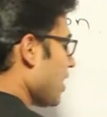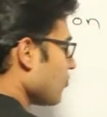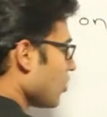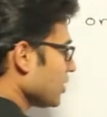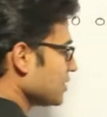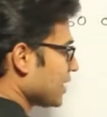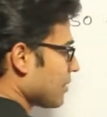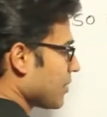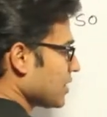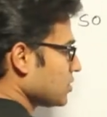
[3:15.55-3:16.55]
And what is the
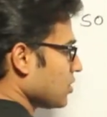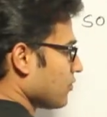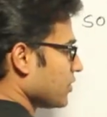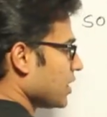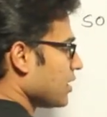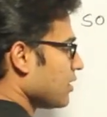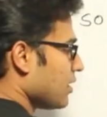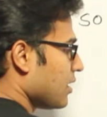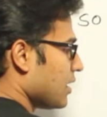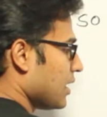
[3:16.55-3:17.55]
capacity of
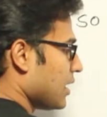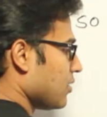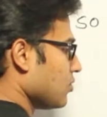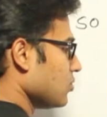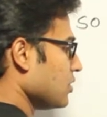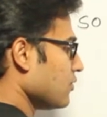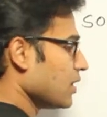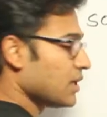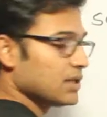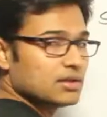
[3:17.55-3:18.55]
A? A can do the
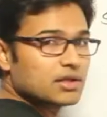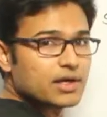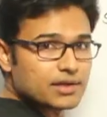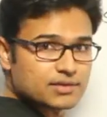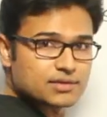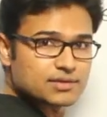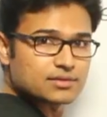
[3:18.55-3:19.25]
work in 3 days.